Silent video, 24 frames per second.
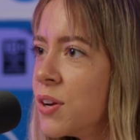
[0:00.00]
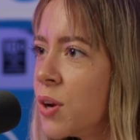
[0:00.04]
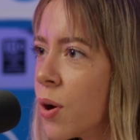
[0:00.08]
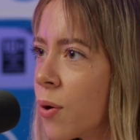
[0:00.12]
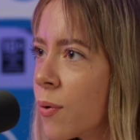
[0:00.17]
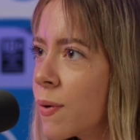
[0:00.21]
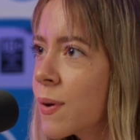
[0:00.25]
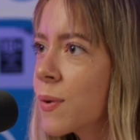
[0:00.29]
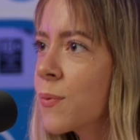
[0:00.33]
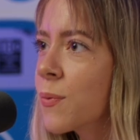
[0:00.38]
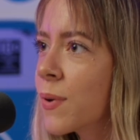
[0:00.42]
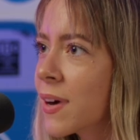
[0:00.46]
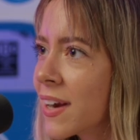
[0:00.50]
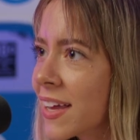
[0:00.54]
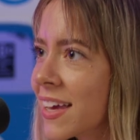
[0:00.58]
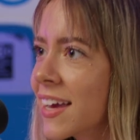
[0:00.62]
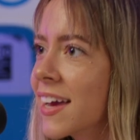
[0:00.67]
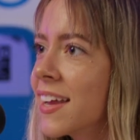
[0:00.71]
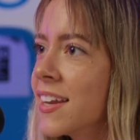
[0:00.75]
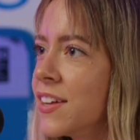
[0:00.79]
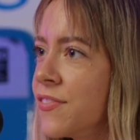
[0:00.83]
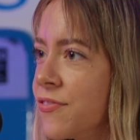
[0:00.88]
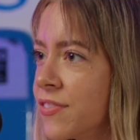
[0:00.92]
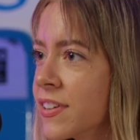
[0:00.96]
knowing where to
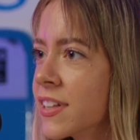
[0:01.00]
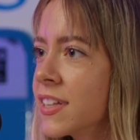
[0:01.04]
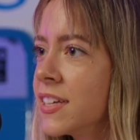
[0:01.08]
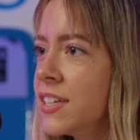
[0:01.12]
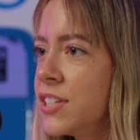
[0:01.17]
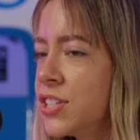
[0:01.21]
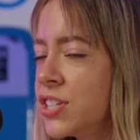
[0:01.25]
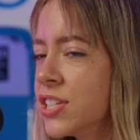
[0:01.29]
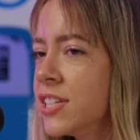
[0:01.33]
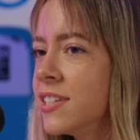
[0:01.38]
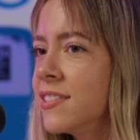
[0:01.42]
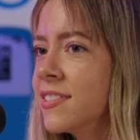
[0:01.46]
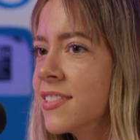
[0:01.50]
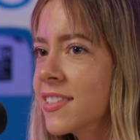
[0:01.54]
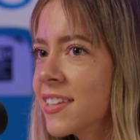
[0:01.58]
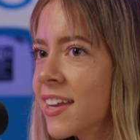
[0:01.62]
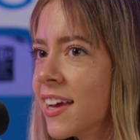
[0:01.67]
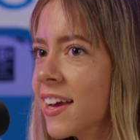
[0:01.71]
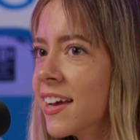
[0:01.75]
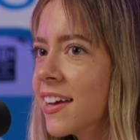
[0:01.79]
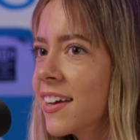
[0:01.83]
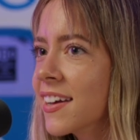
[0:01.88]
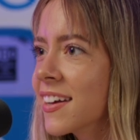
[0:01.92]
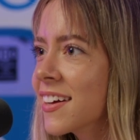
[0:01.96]
get a Philly
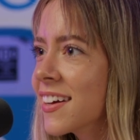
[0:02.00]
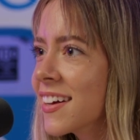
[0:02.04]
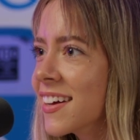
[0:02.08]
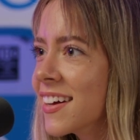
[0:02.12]
cheesesteak,